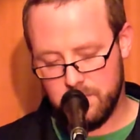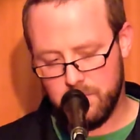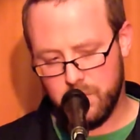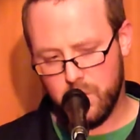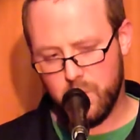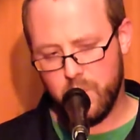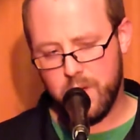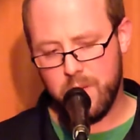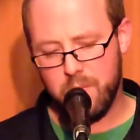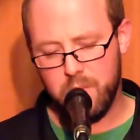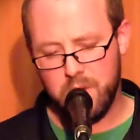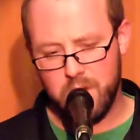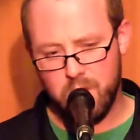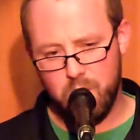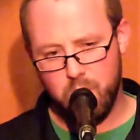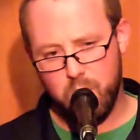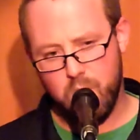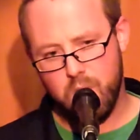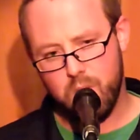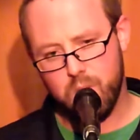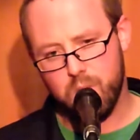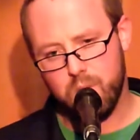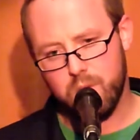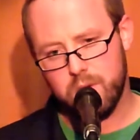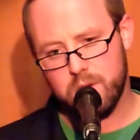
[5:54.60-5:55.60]
But when we
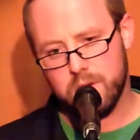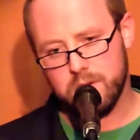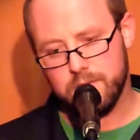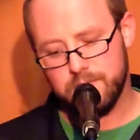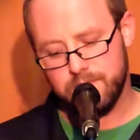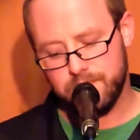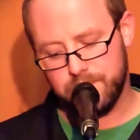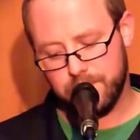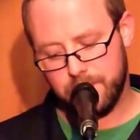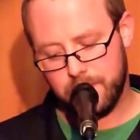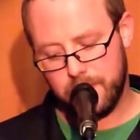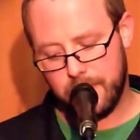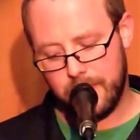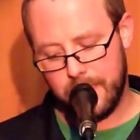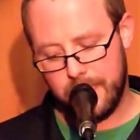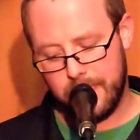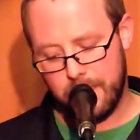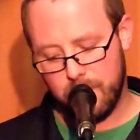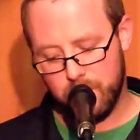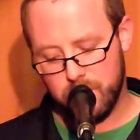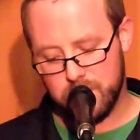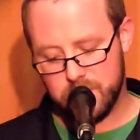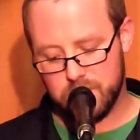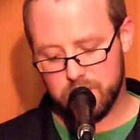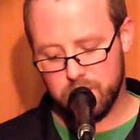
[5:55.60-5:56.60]
awoke,
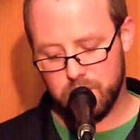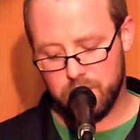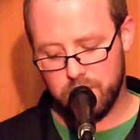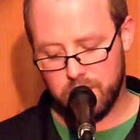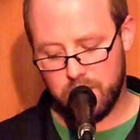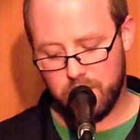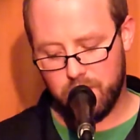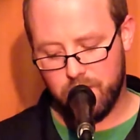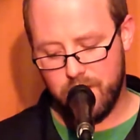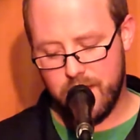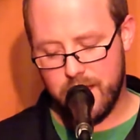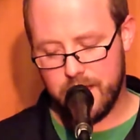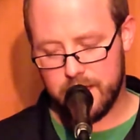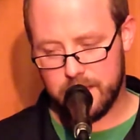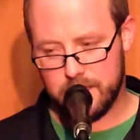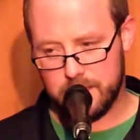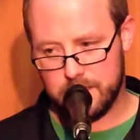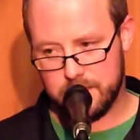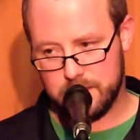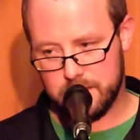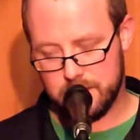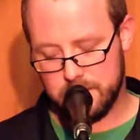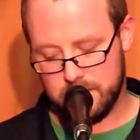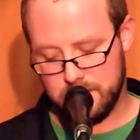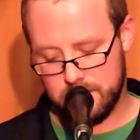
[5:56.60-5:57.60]
we saw the
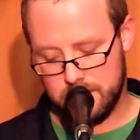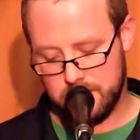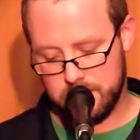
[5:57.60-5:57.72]
cracks.